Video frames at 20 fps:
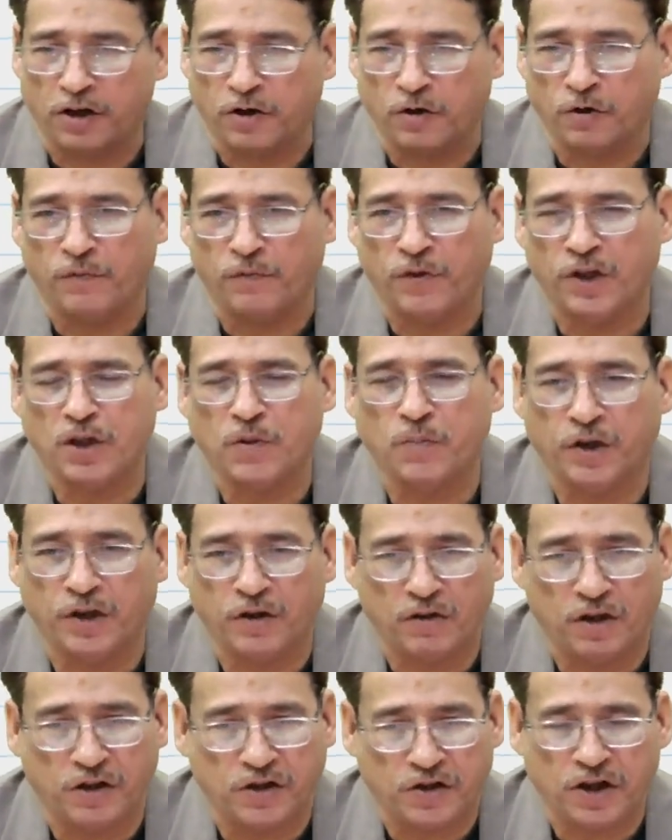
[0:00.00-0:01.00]
of this
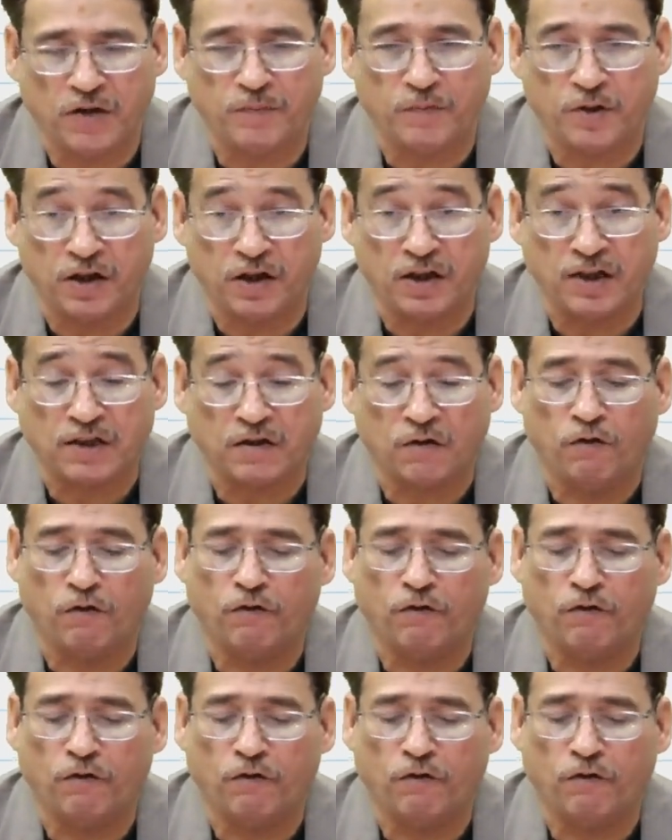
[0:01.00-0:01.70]
particular chapter is,